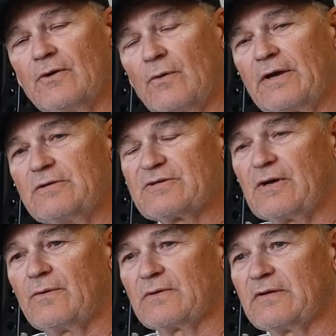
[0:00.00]
know I used
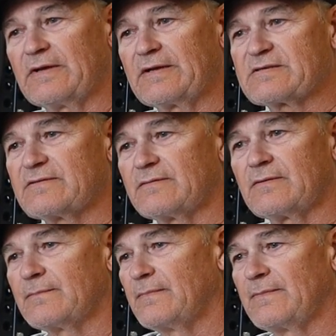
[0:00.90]
to own a Lynx.
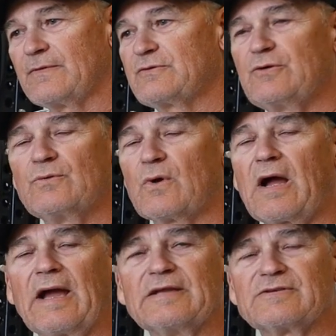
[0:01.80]
The two
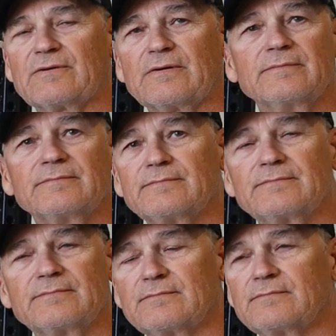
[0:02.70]
rides are
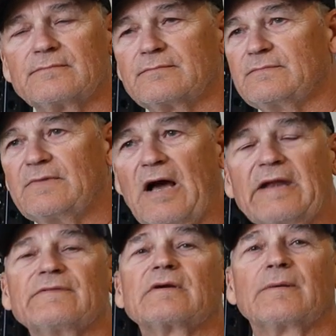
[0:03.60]

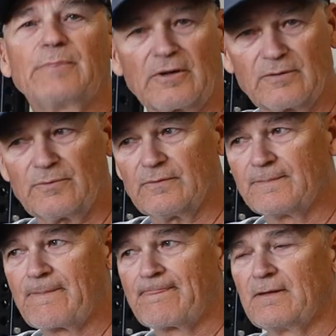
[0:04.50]
not even comparable.
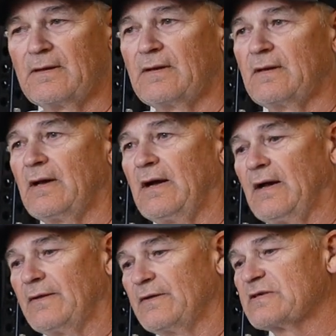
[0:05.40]

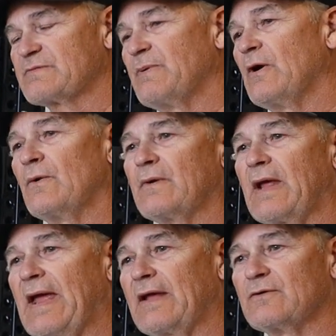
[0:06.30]
This boat
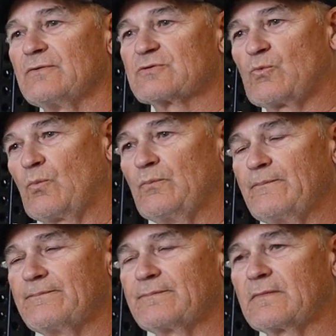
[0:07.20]
handles
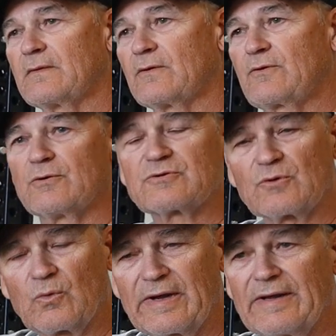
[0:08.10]

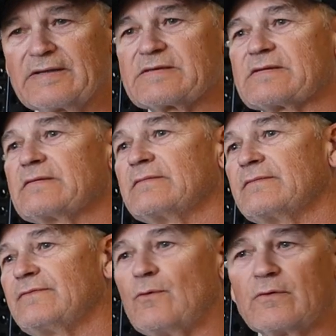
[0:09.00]
cruiser wakes,
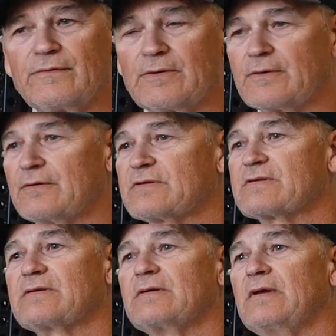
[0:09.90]
4-footers.